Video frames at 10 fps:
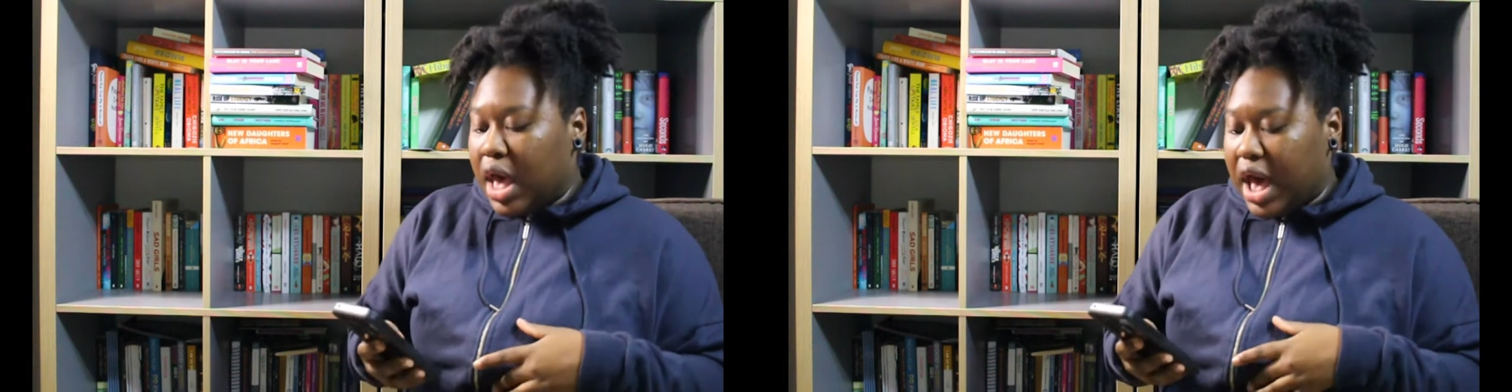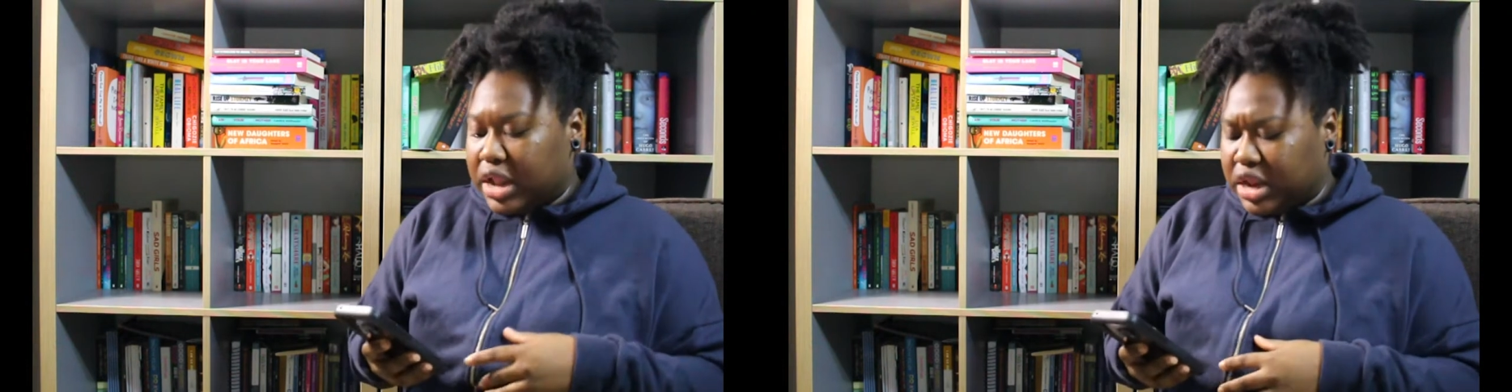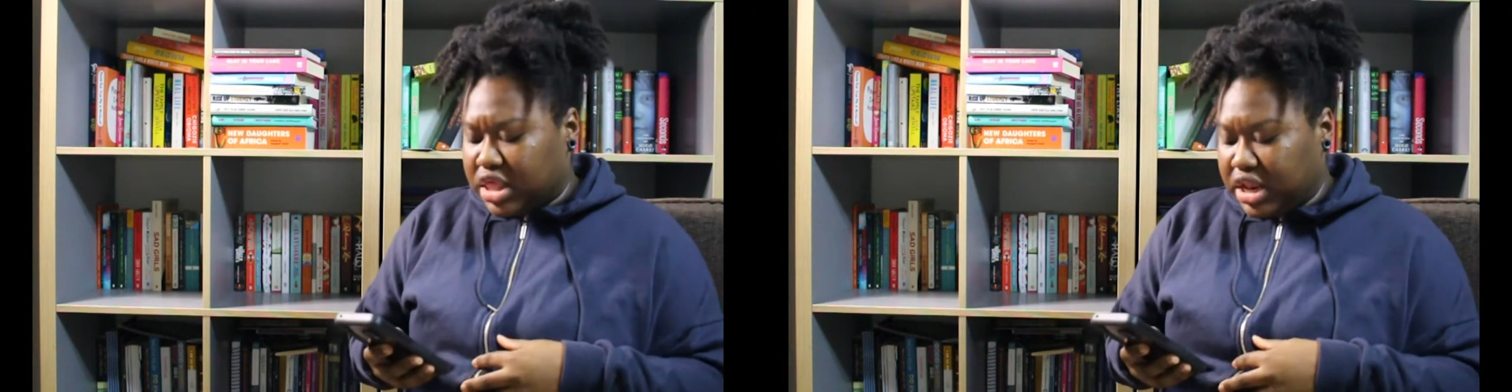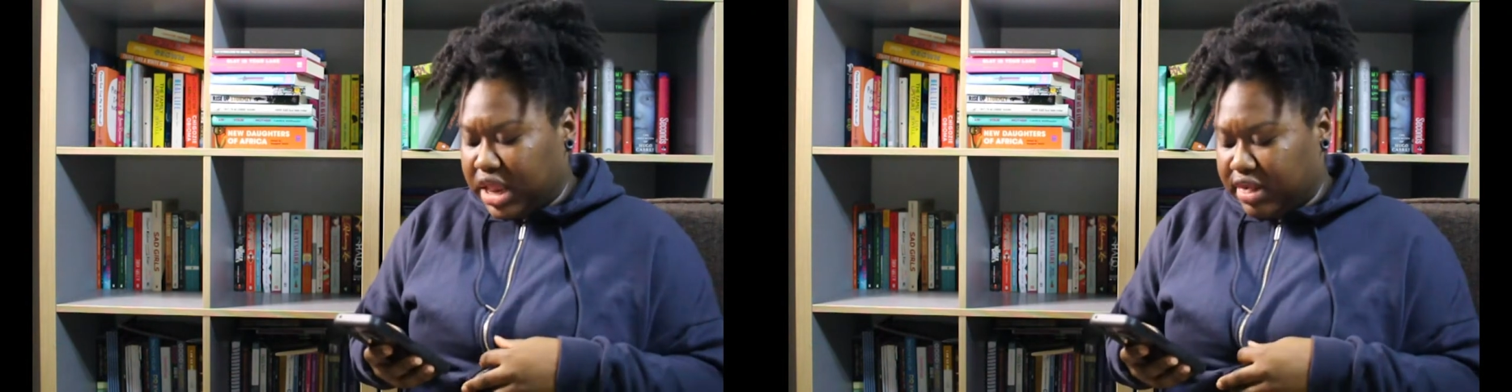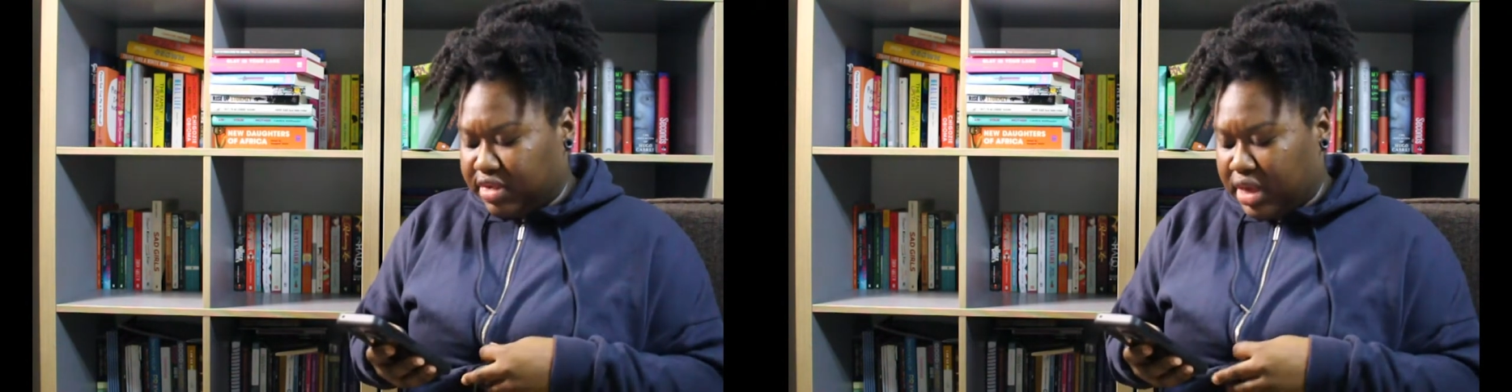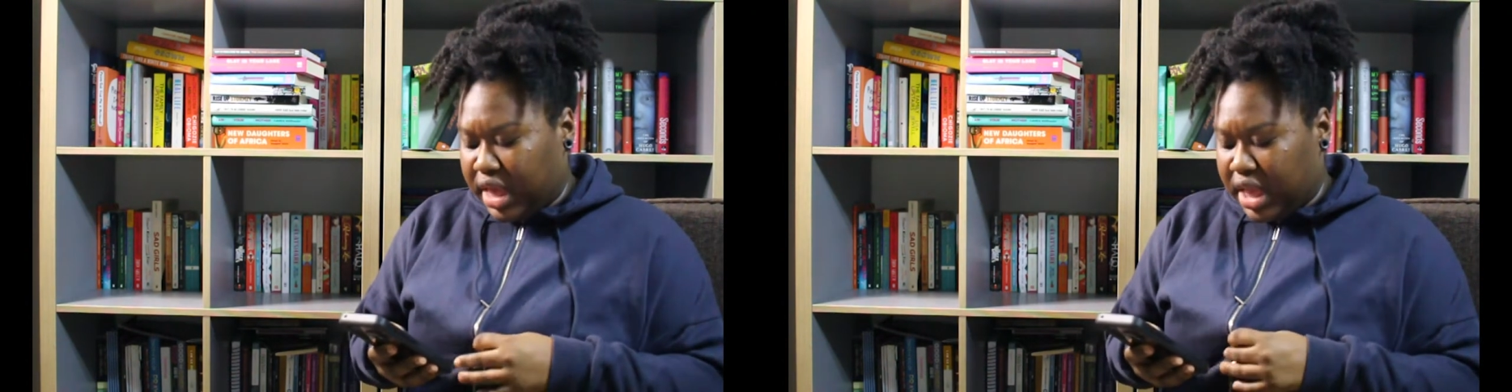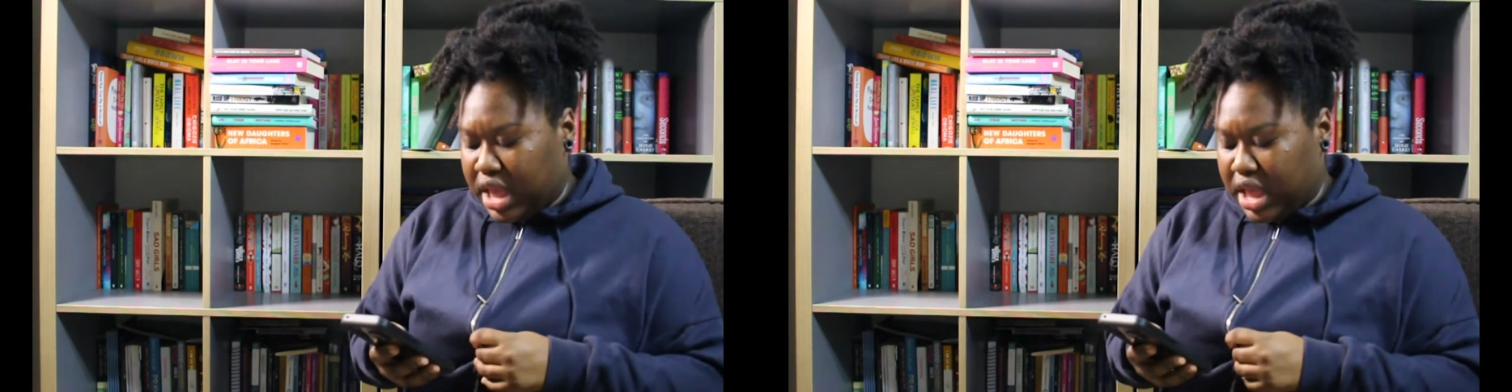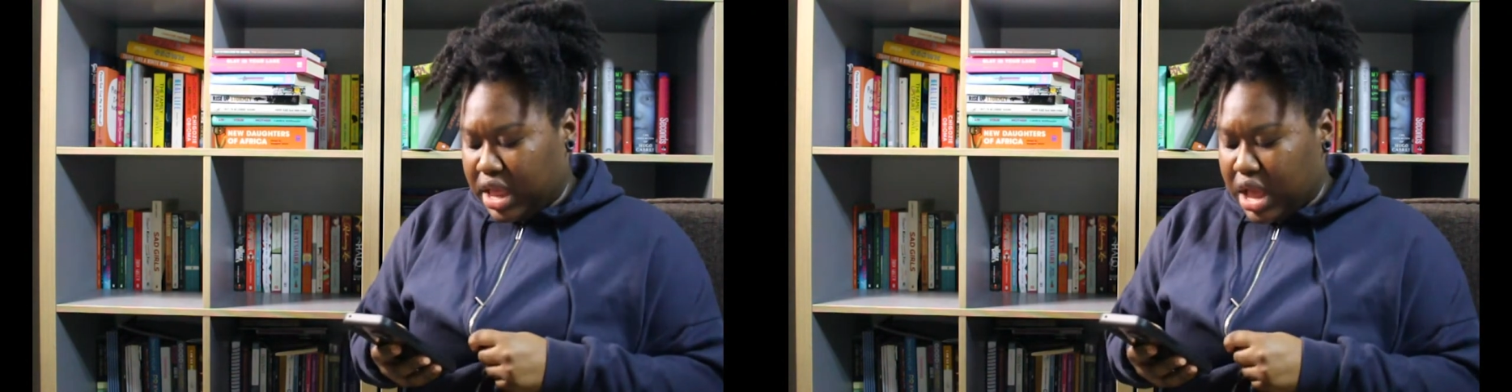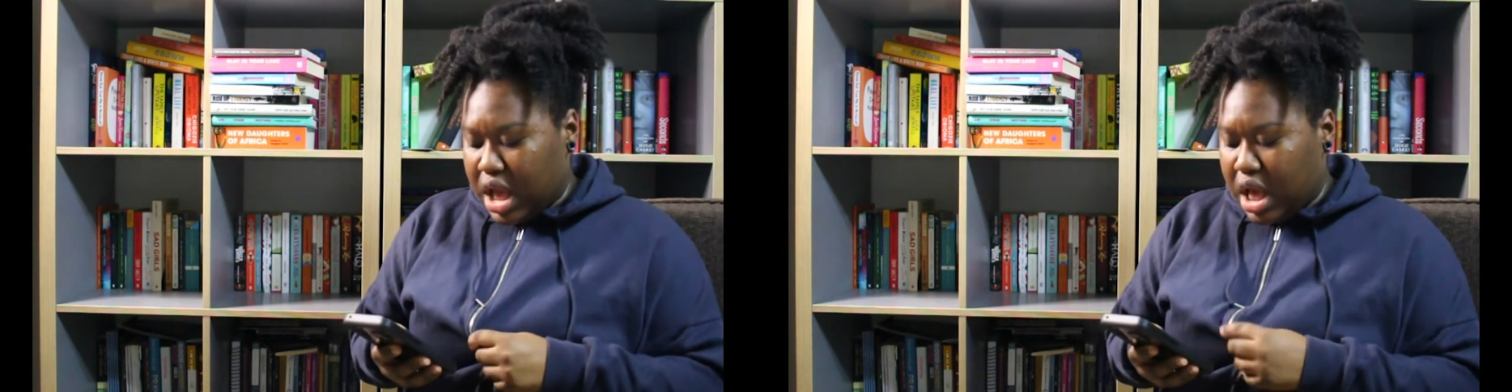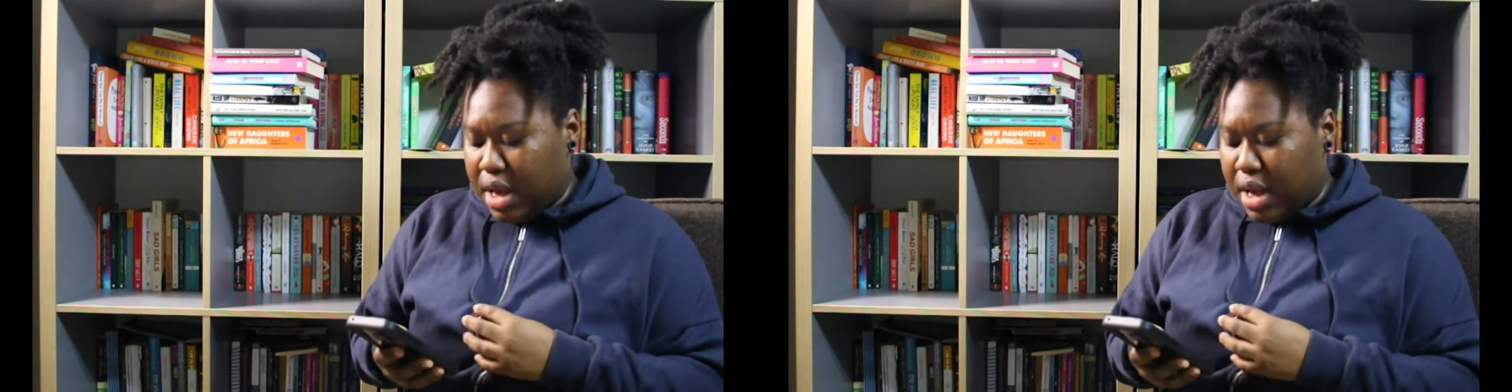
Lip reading: And I think there's a